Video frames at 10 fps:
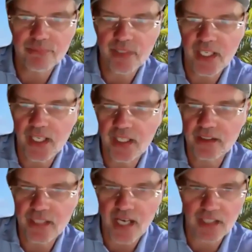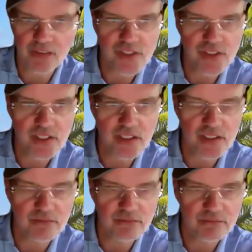and Congress to
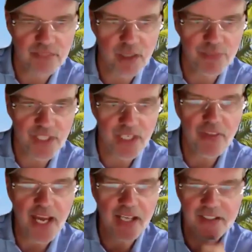help nail that.